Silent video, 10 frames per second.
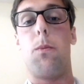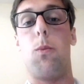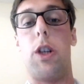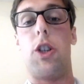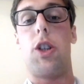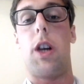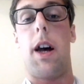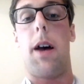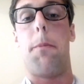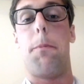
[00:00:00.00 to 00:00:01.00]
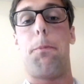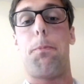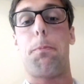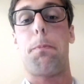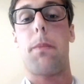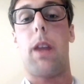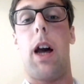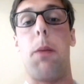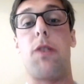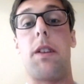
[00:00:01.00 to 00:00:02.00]
which
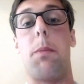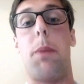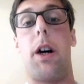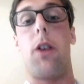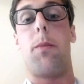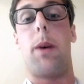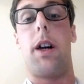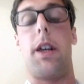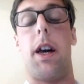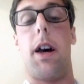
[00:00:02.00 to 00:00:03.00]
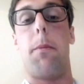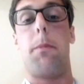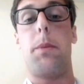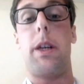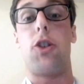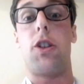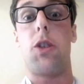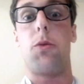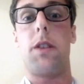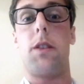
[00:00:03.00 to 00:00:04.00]
I presented part of my
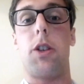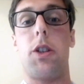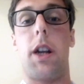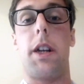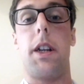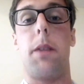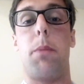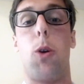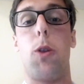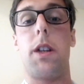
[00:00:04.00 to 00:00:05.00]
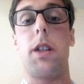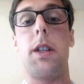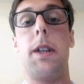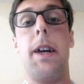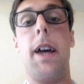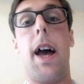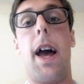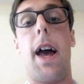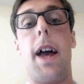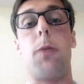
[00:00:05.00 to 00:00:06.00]
PhD research that I did in Poland,
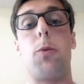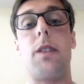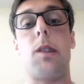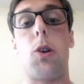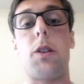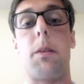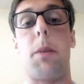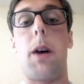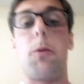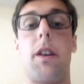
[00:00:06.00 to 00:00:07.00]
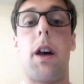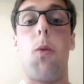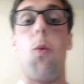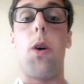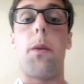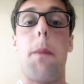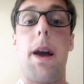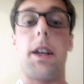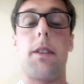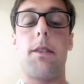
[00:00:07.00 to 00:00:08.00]
and we talked about what
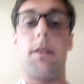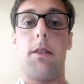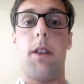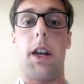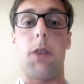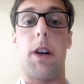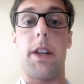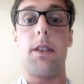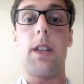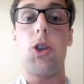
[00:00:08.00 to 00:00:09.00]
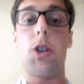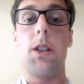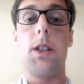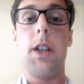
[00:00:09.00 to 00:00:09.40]
makes a great teacher,